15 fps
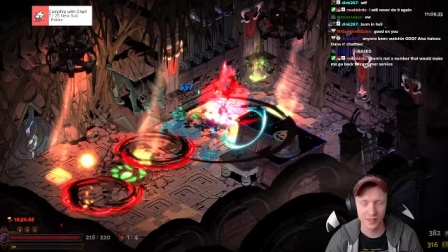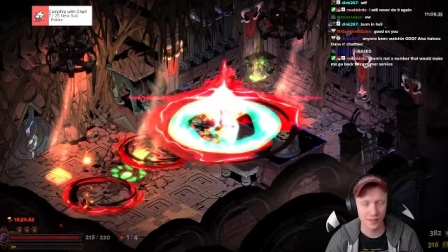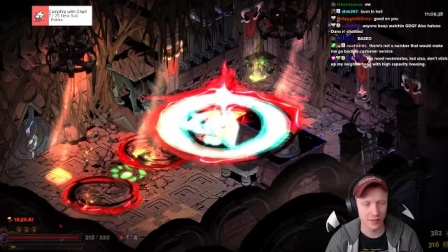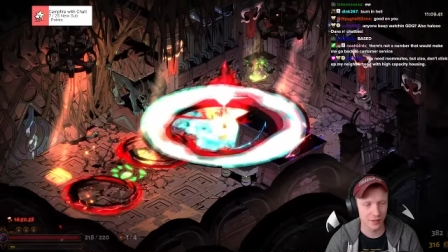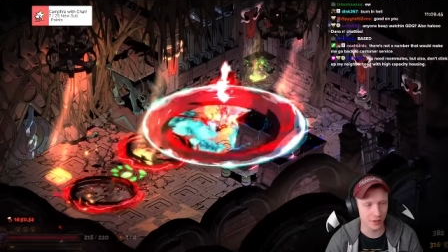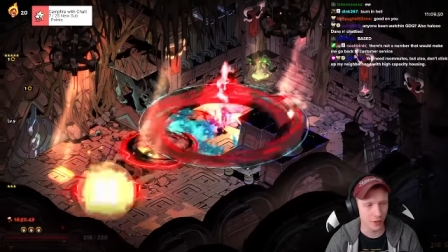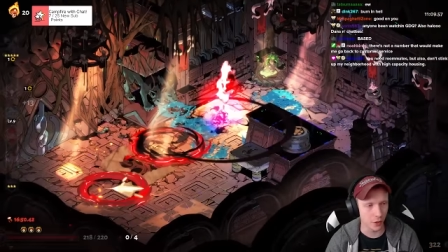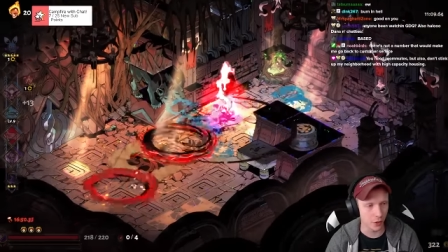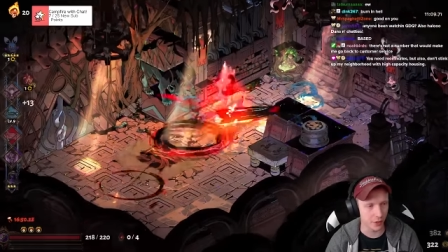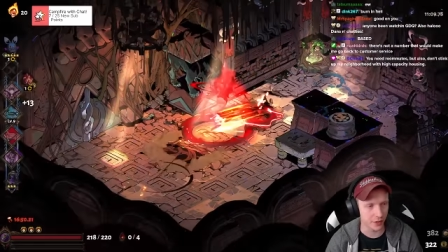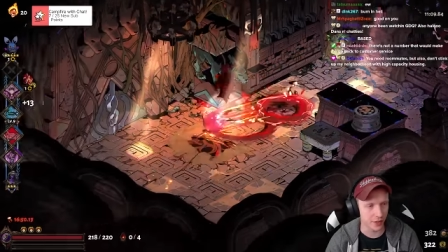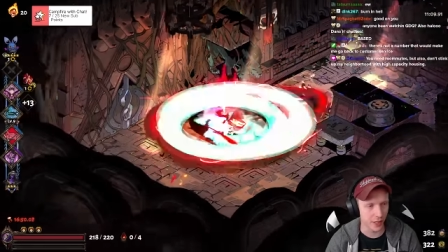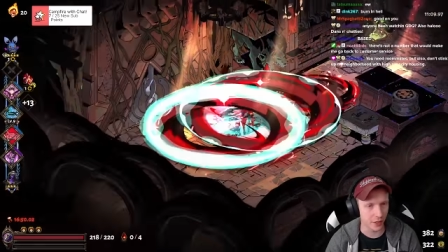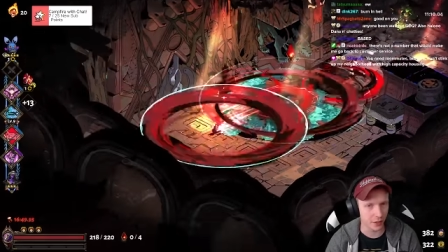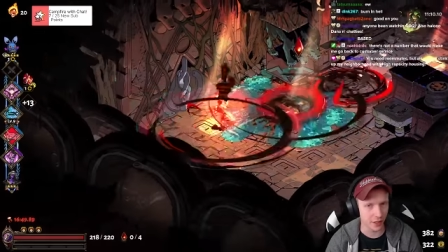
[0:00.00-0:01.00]
So it
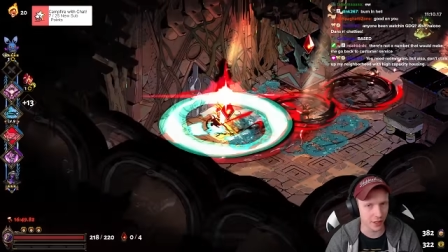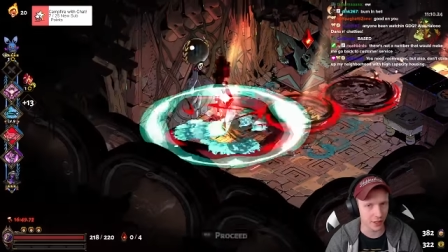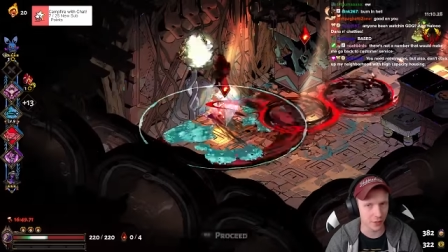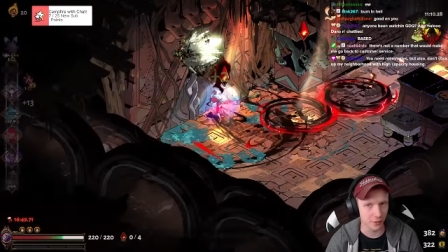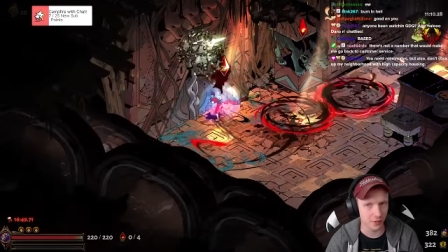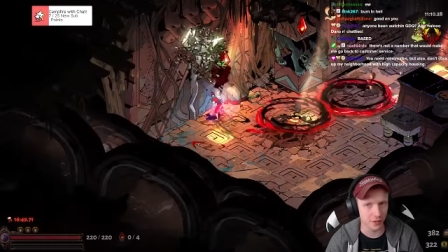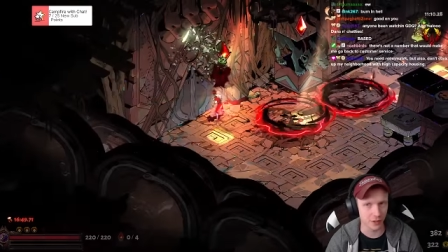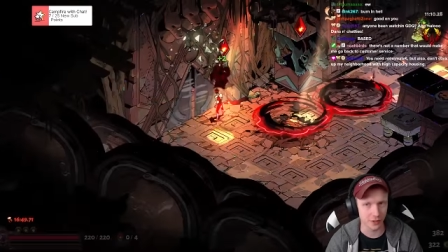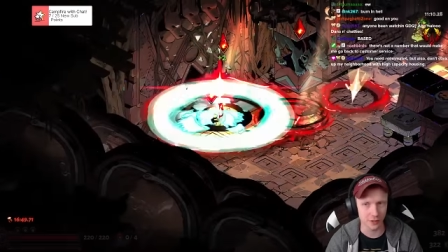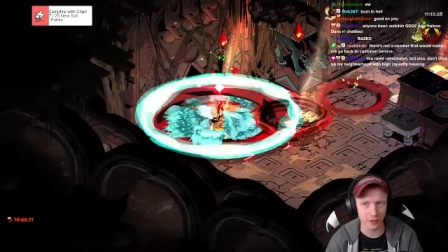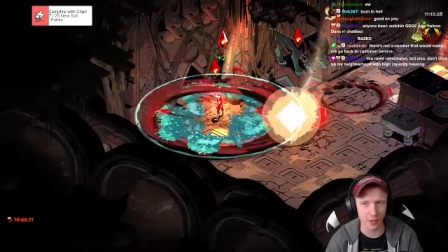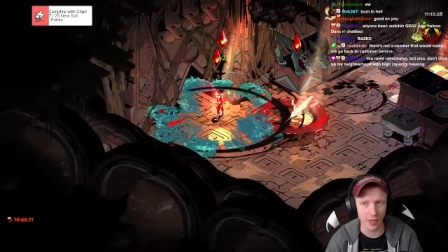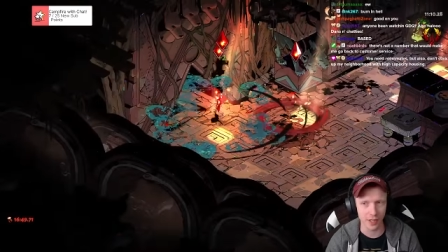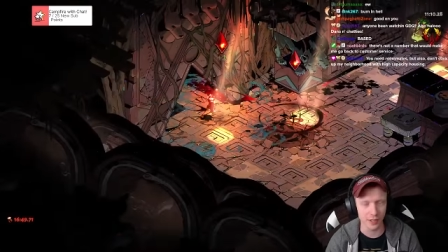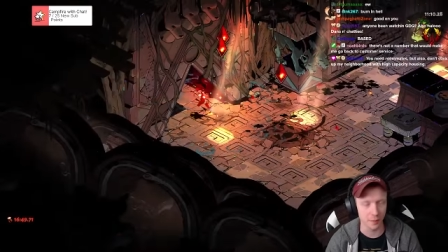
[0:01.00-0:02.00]
sounded like she was just
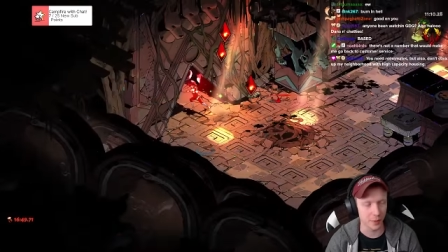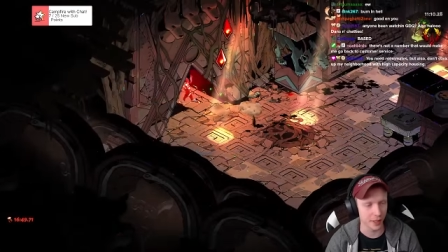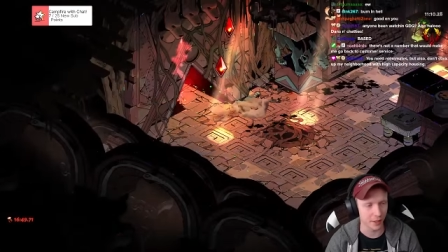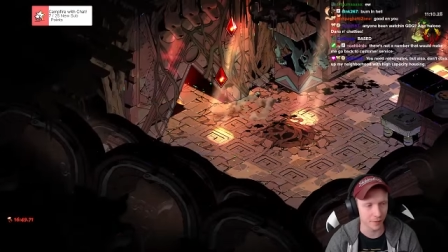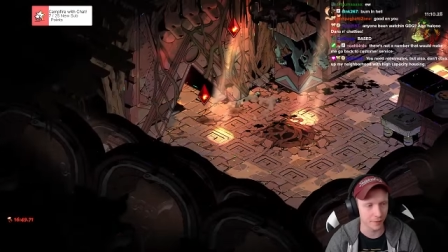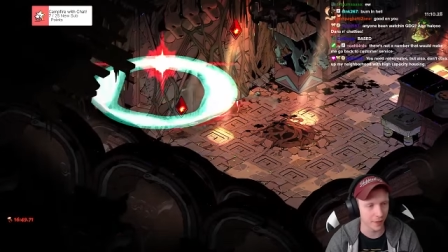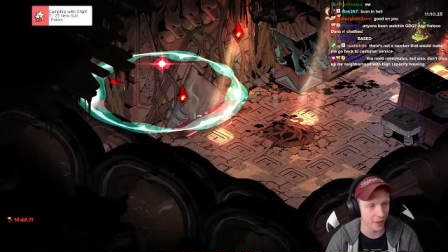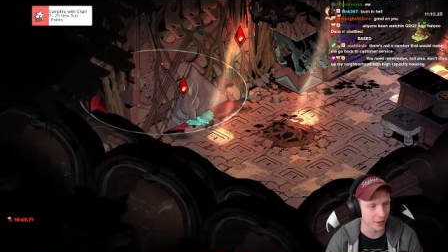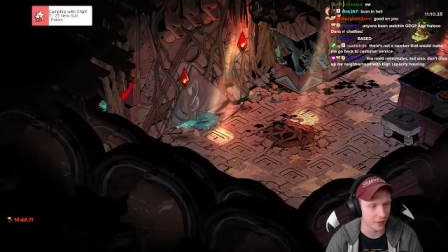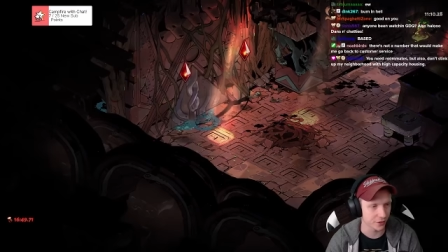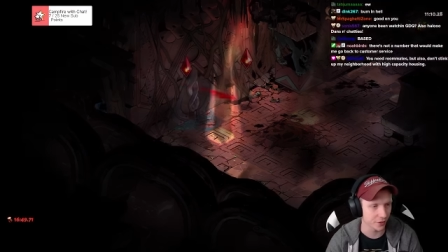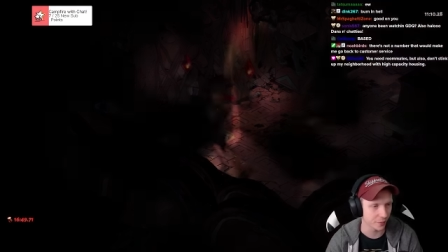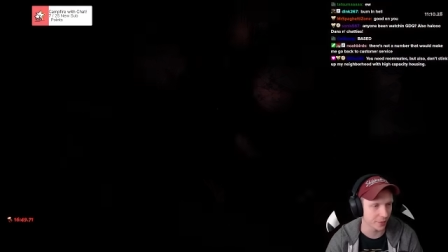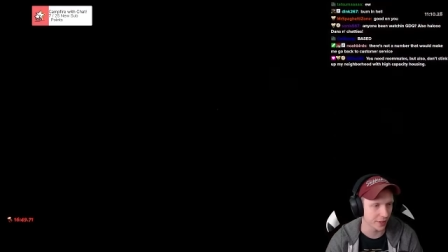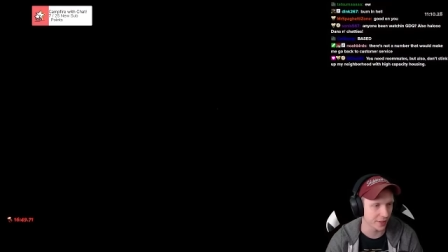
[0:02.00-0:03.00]
trying to pick a fight or
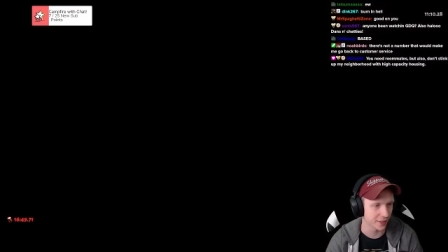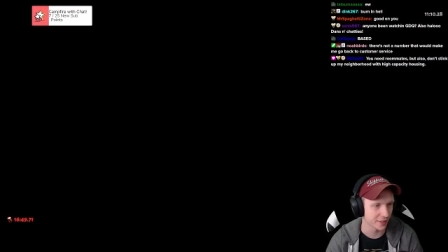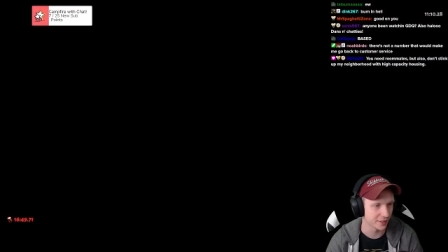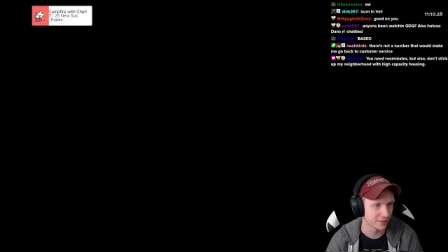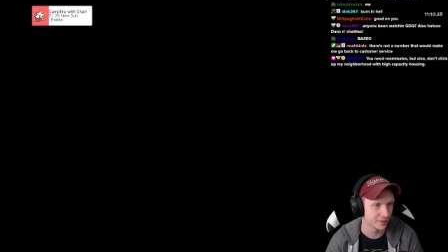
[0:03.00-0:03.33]
something.